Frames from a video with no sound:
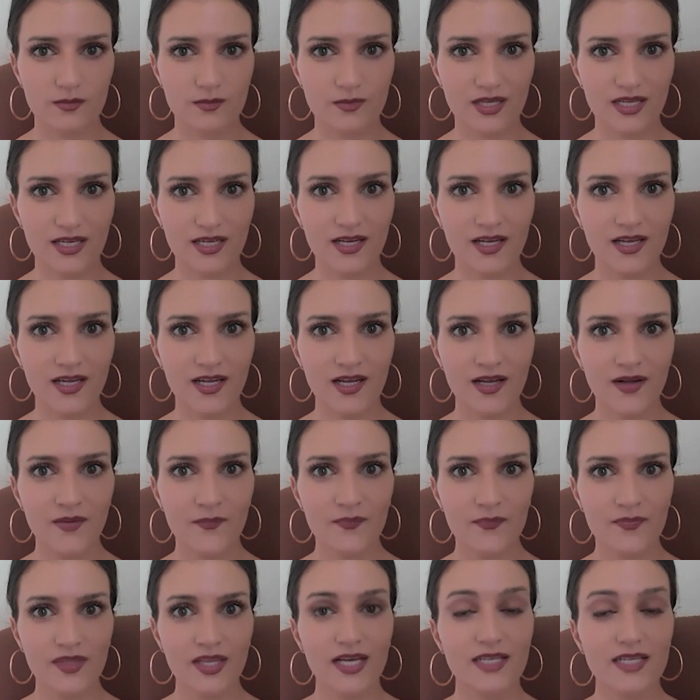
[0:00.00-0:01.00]
me,
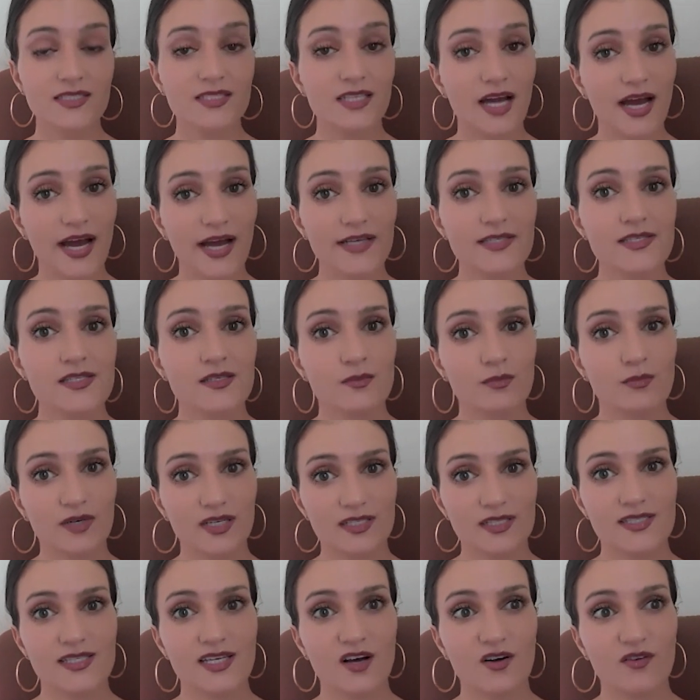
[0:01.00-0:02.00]
and ask
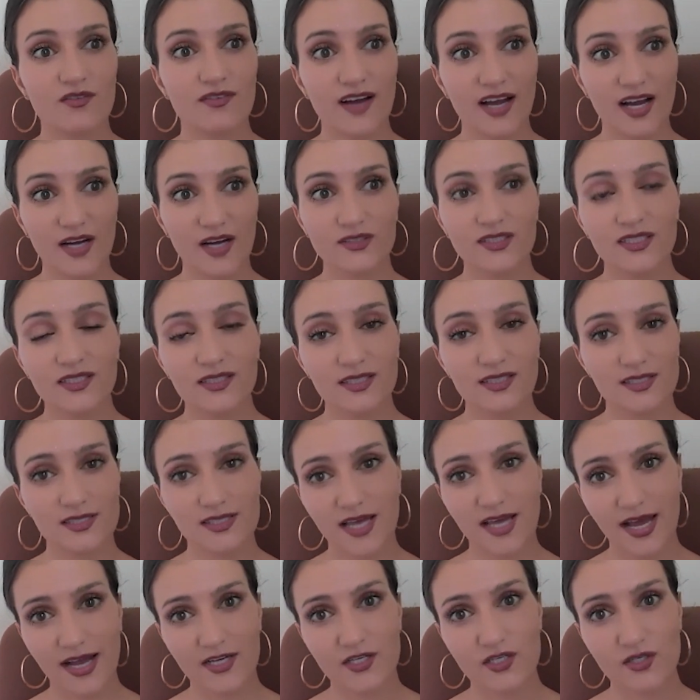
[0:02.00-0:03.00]
myself, how did this
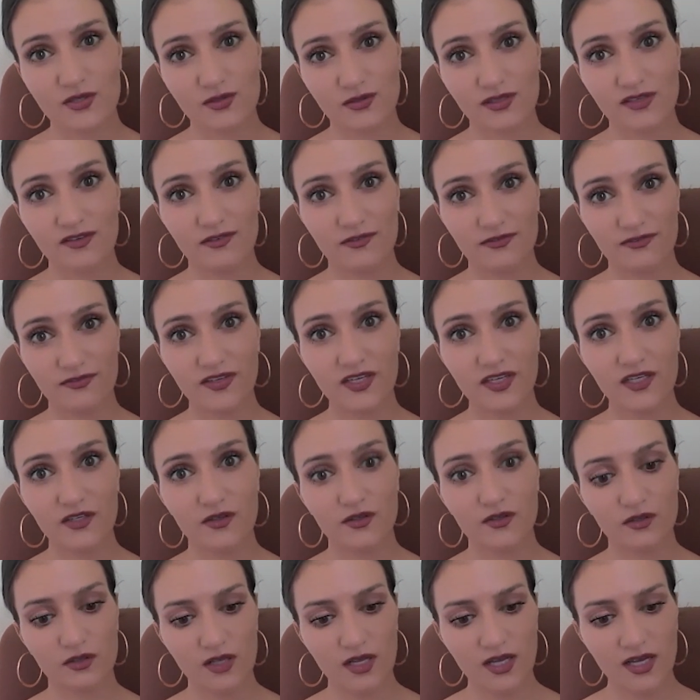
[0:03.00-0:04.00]
actually
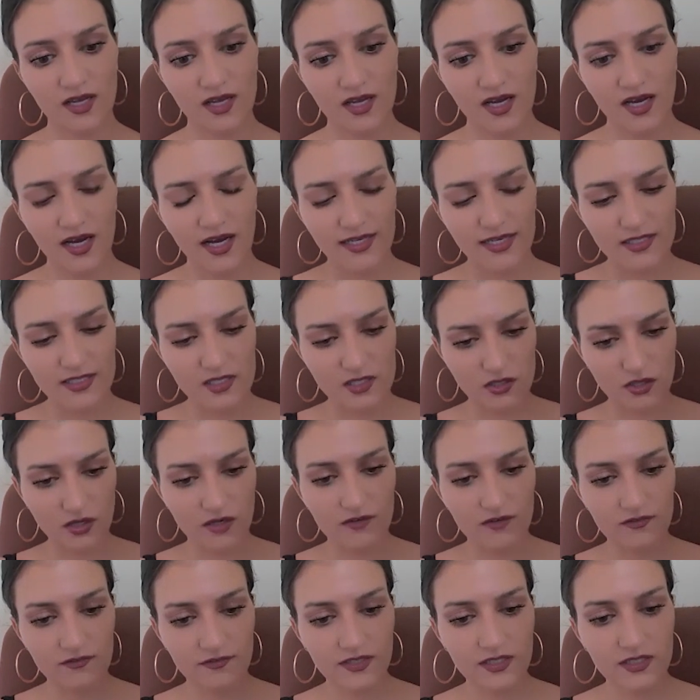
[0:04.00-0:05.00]
feel? I
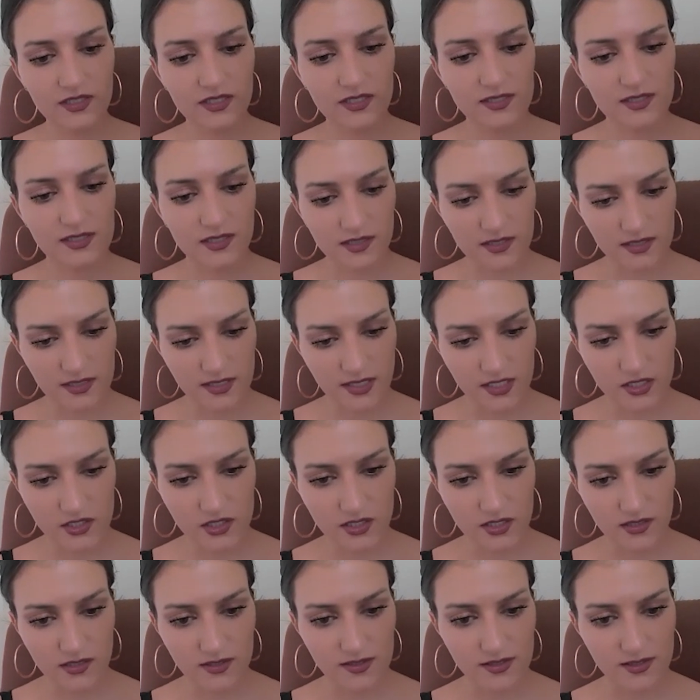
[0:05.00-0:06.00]
start feeling
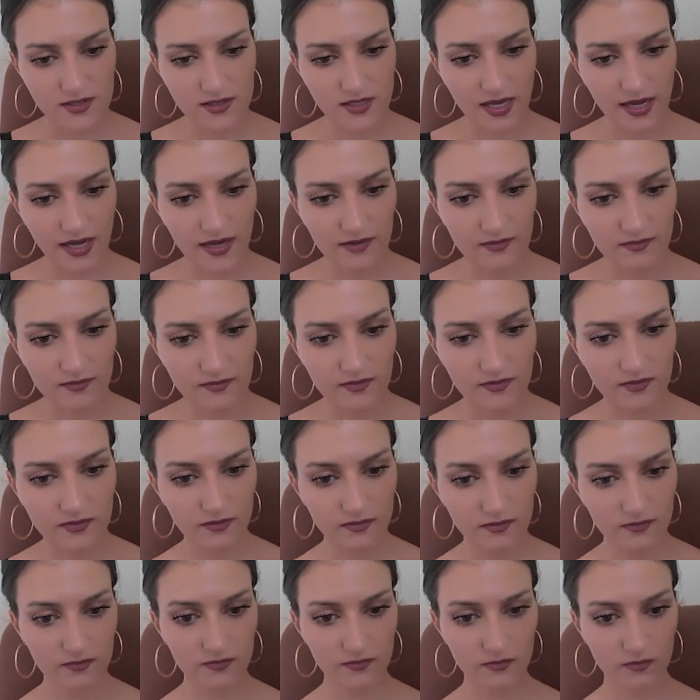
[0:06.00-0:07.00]
sensations that
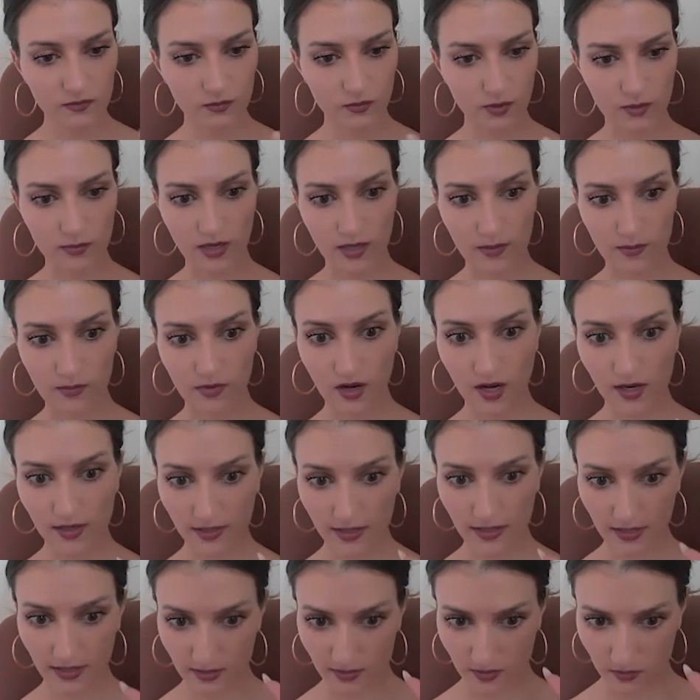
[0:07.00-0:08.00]
where my
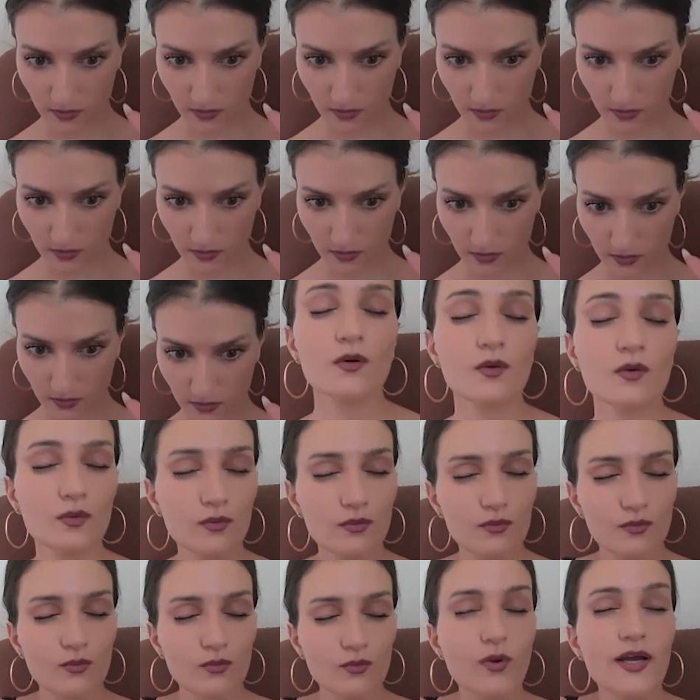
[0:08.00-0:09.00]
body is
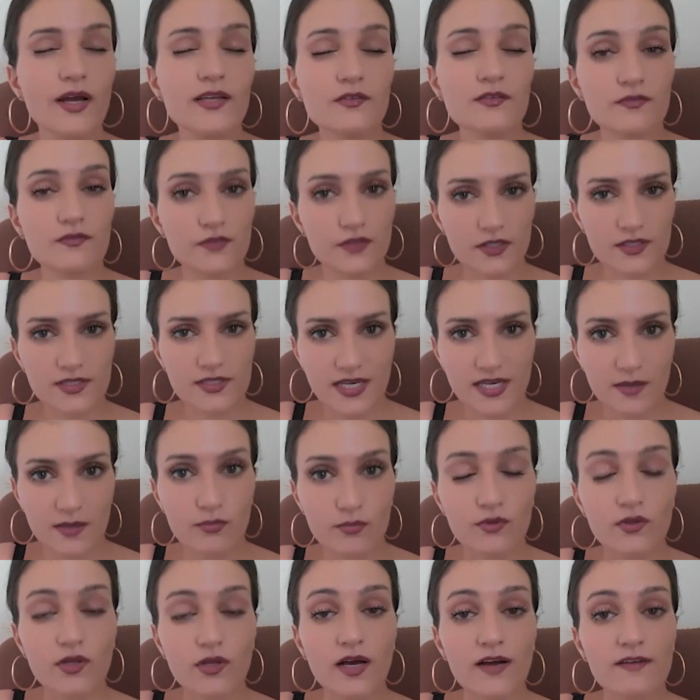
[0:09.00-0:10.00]
when, for
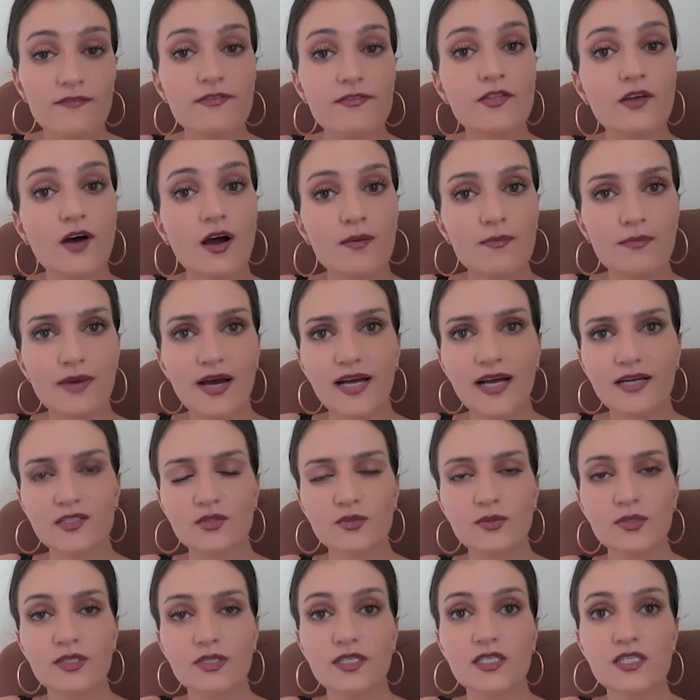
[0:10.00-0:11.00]
example, I've thought back
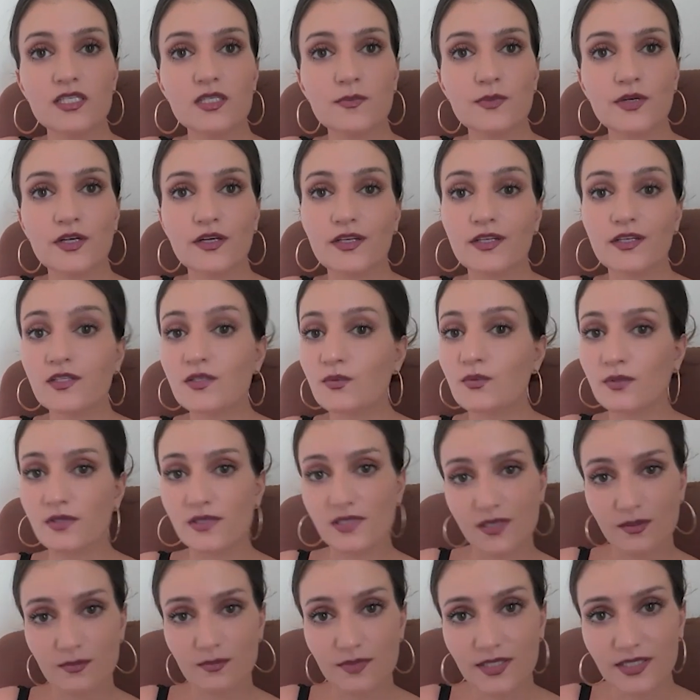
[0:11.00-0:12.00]
to an experience when
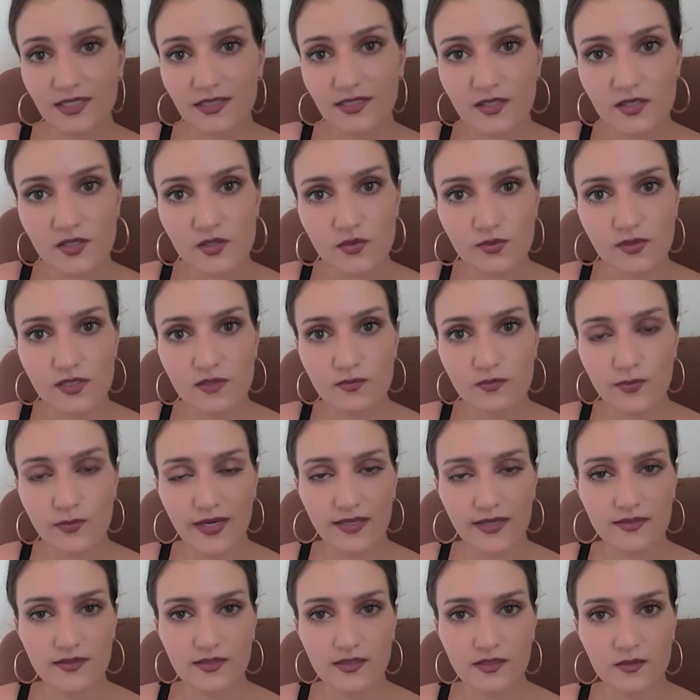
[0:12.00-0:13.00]
somebody
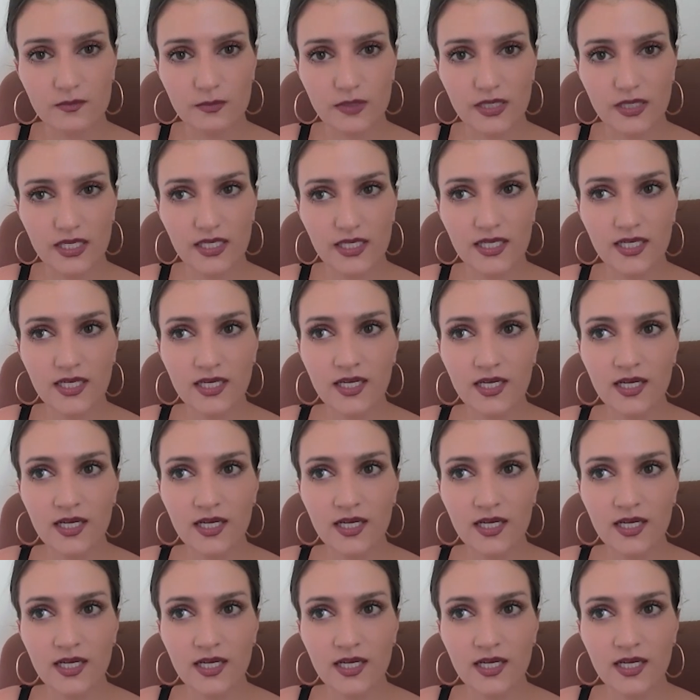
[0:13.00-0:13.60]
disrespected me.